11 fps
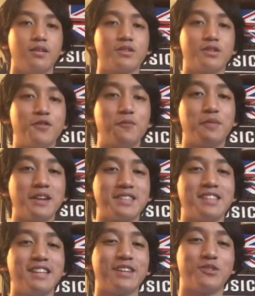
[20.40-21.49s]
So you've picked the
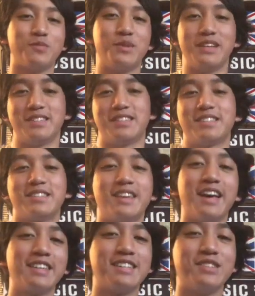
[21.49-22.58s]
electric bass.
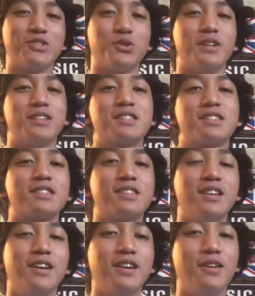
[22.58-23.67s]
Excellent choice.
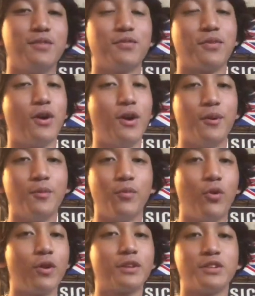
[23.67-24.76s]
From
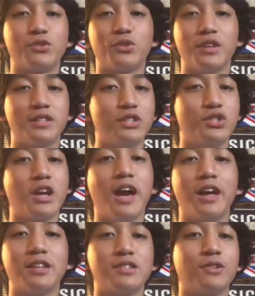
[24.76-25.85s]
orchestra to
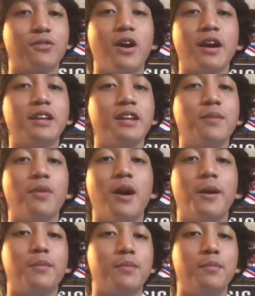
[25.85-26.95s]
jazz to rock and hip
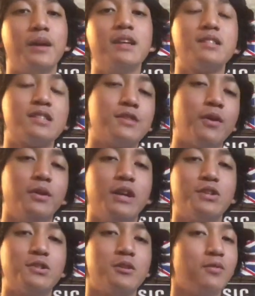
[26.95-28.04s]
hop, bass is the
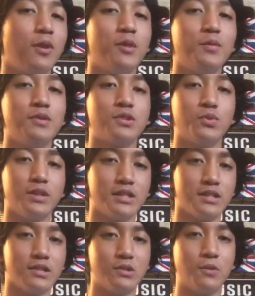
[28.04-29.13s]
foundation of all the music we listen
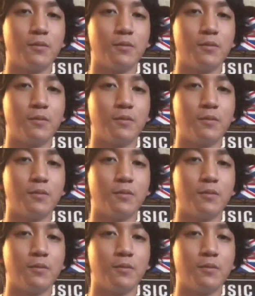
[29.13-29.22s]
to.